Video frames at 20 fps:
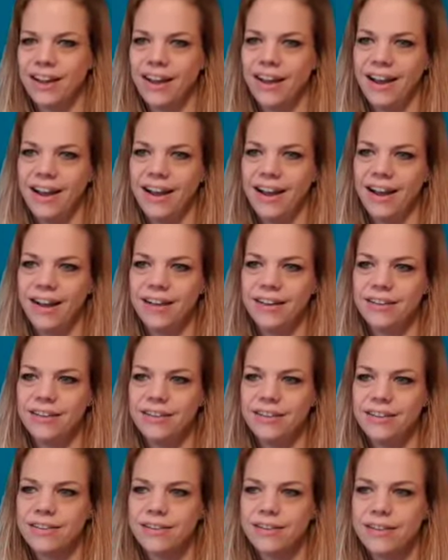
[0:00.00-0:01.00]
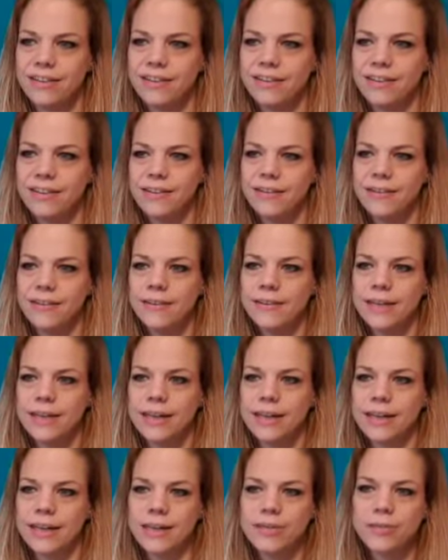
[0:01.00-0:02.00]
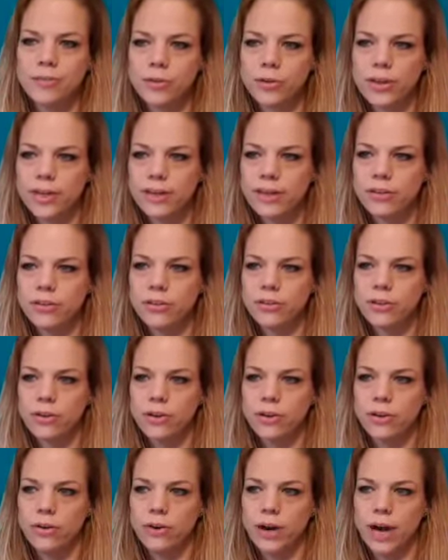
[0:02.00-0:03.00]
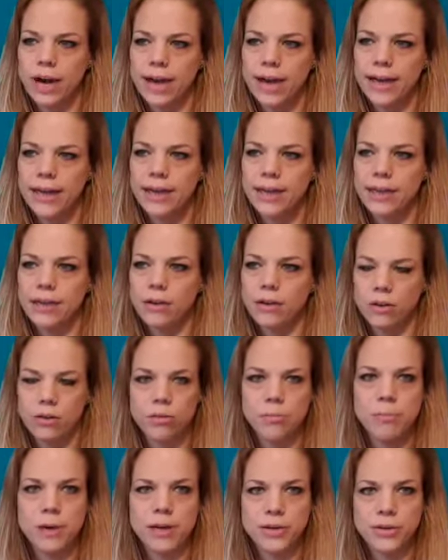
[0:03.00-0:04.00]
And like 4 years ago, I lost my